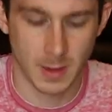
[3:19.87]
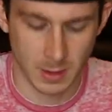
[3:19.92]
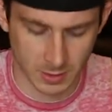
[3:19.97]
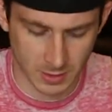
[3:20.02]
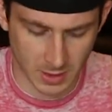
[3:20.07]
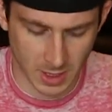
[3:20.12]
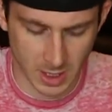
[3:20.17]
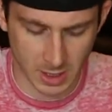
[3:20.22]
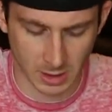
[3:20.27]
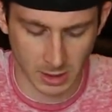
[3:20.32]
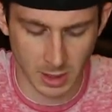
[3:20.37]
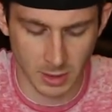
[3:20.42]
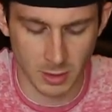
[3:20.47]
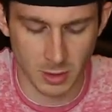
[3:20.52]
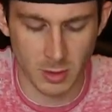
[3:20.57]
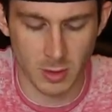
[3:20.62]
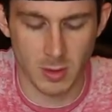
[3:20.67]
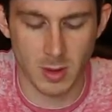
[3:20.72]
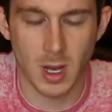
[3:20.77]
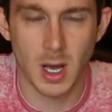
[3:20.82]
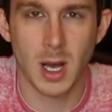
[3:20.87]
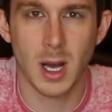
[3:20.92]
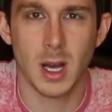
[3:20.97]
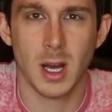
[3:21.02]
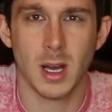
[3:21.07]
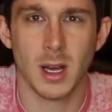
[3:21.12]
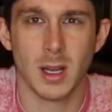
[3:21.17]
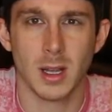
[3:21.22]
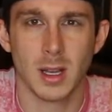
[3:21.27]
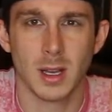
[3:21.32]
There's like little,
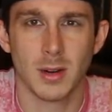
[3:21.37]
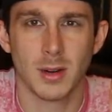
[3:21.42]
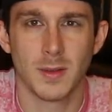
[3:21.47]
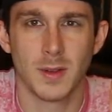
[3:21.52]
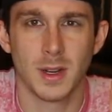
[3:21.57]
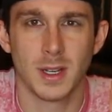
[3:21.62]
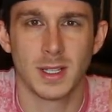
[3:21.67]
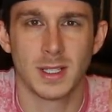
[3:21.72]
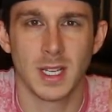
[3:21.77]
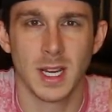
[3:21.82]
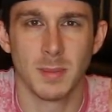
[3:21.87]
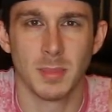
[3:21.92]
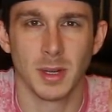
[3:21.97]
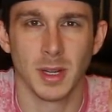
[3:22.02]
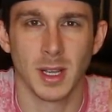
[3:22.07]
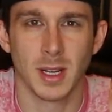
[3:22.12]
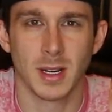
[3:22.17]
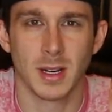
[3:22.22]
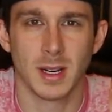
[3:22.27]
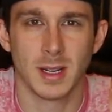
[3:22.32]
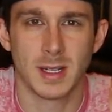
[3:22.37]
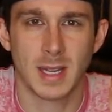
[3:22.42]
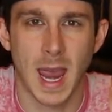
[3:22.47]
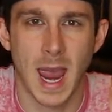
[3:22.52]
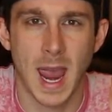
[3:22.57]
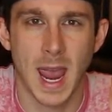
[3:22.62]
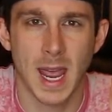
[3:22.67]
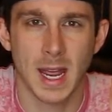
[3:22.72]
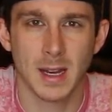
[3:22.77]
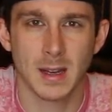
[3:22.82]
I don't know if you can see it, but like
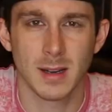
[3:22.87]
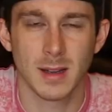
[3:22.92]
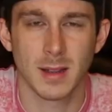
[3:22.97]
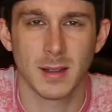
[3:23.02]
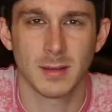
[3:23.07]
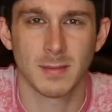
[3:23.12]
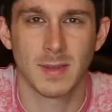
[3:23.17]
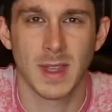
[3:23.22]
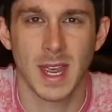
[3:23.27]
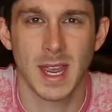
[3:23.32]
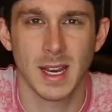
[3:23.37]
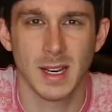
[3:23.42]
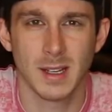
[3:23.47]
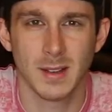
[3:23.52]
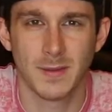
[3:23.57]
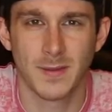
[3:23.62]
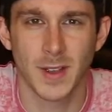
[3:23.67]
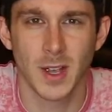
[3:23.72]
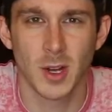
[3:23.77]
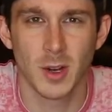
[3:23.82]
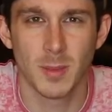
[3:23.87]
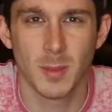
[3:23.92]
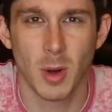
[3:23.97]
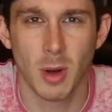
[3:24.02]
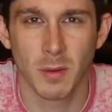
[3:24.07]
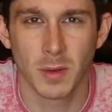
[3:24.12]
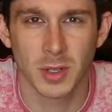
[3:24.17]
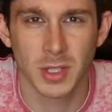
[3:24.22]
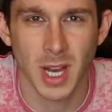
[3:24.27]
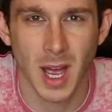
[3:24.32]
tan thing, film
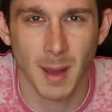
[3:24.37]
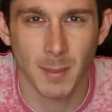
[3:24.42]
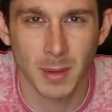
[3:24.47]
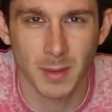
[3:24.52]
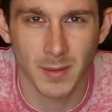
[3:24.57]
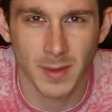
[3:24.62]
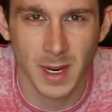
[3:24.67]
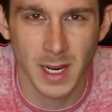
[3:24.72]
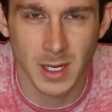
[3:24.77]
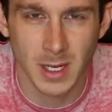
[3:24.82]
over top of